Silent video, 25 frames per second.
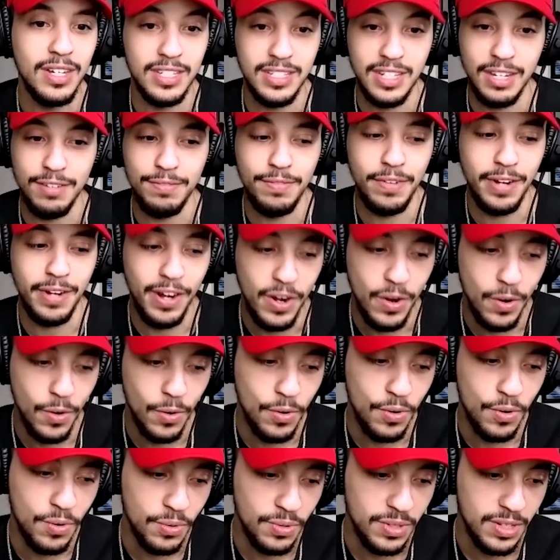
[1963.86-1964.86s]
It's like very
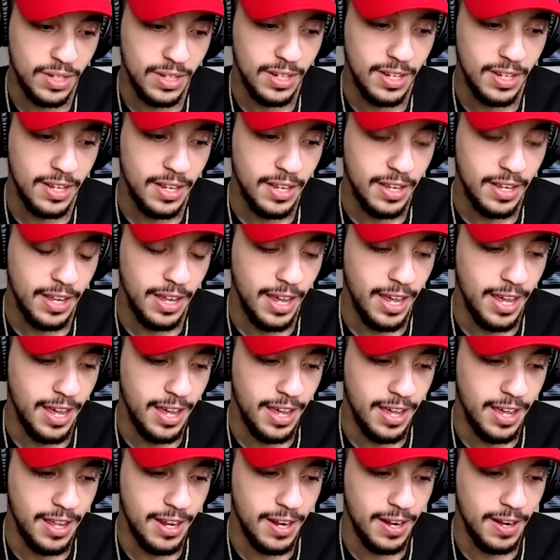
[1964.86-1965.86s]
old.
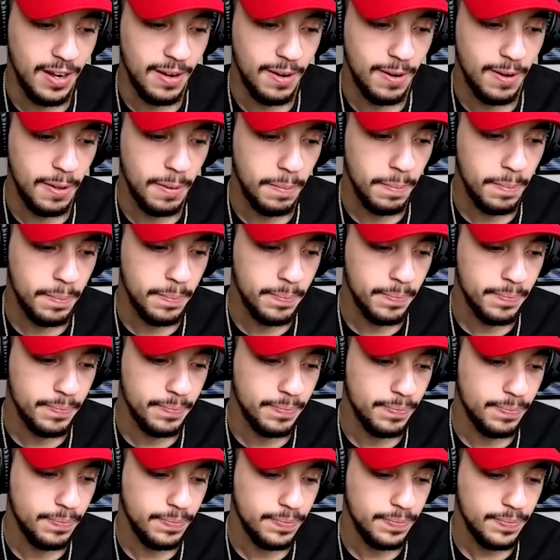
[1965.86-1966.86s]
And
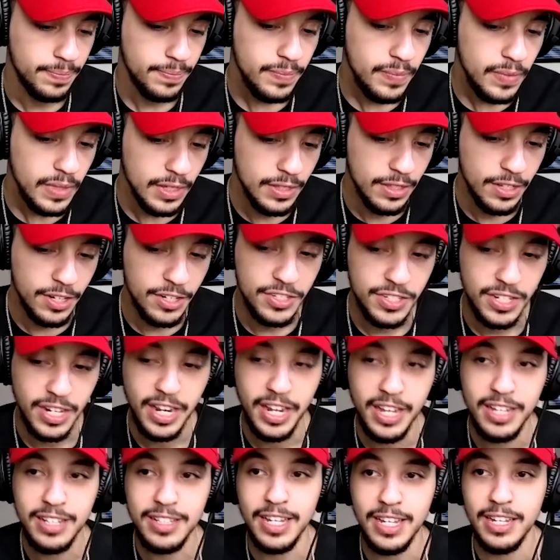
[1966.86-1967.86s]
they're
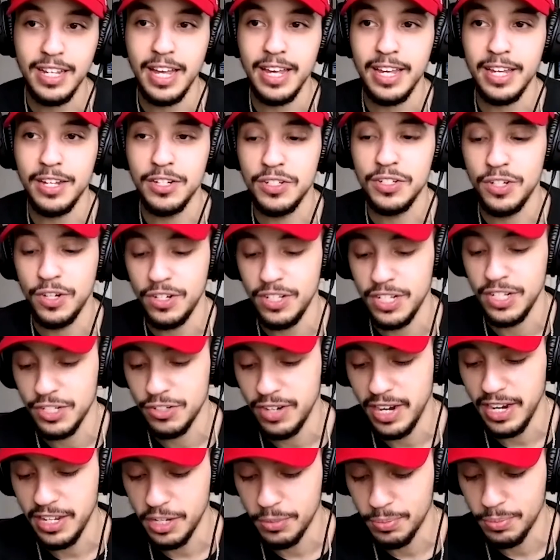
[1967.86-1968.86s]
saying that like it's during this
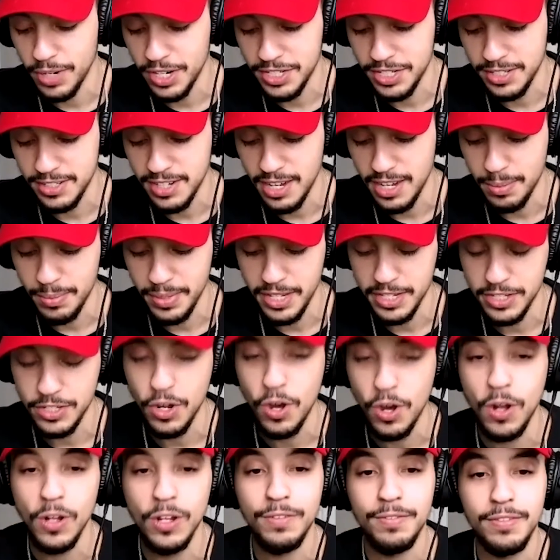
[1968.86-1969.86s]
Great Depression time because
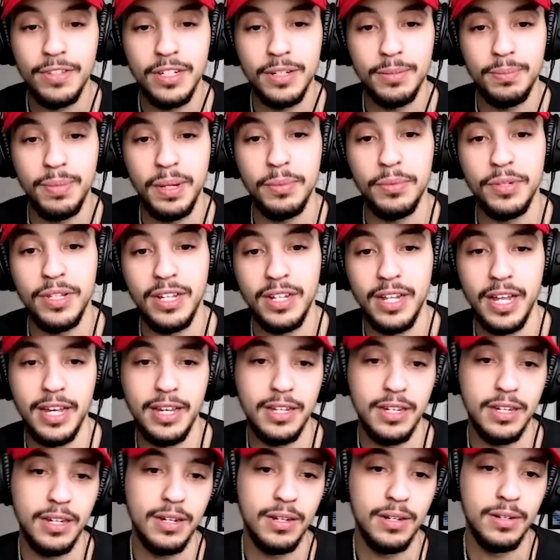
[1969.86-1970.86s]
all of the people that
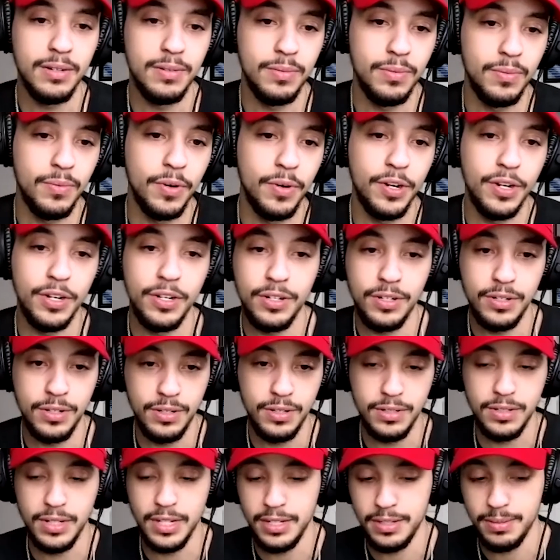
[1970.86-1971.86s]
like were
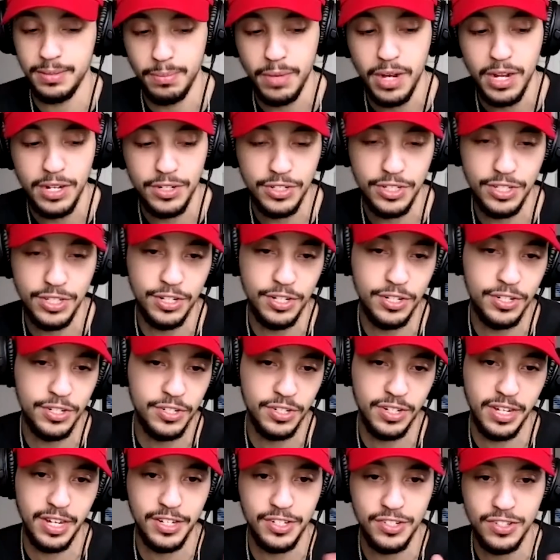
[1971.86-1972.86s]
like monsters or
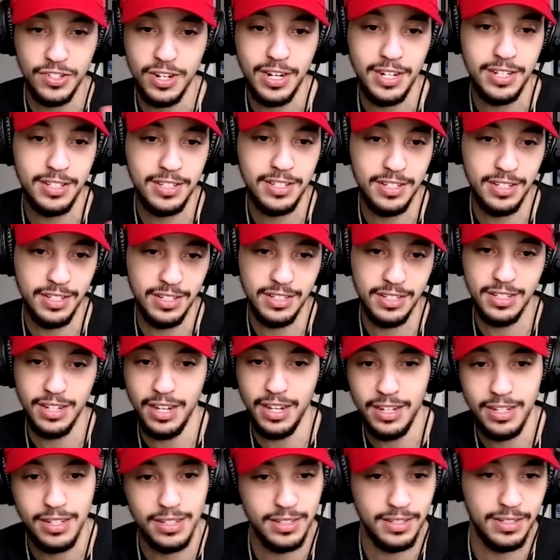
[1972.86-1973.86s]
like trying to
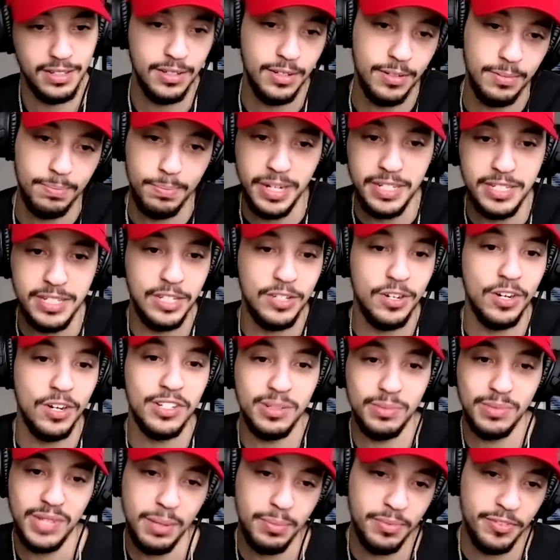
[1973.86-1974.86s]
like basically cause
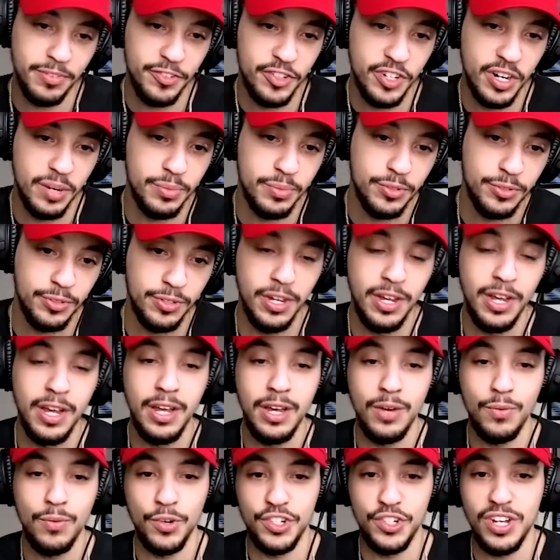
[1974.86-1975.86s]
some type of trouble
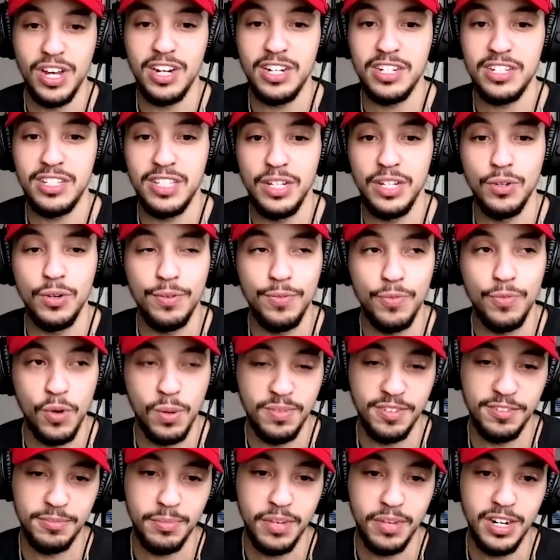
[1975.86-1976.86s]
were trying to steal a form
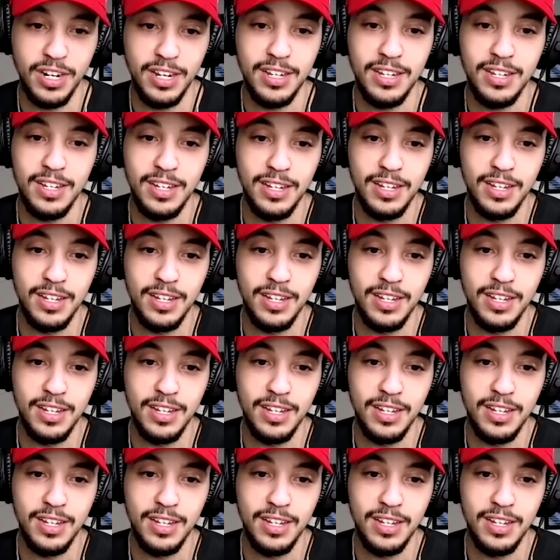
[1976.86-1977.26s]
of money.